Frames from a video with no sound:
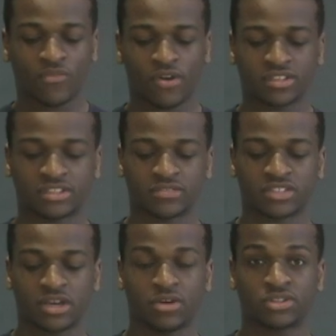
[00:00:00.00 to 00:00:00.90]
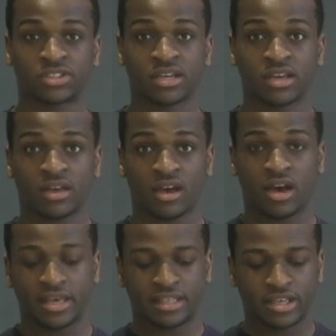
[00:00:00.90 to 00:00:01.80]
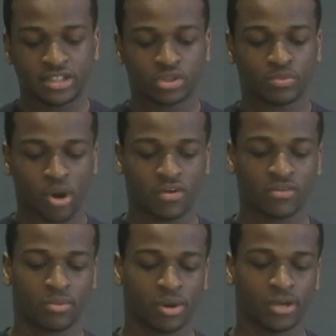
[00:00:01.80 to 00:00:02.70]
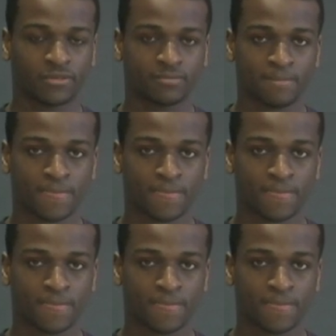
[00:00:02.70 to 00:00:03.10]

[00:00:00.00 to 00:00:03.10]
function of cells in the injured part of the brain.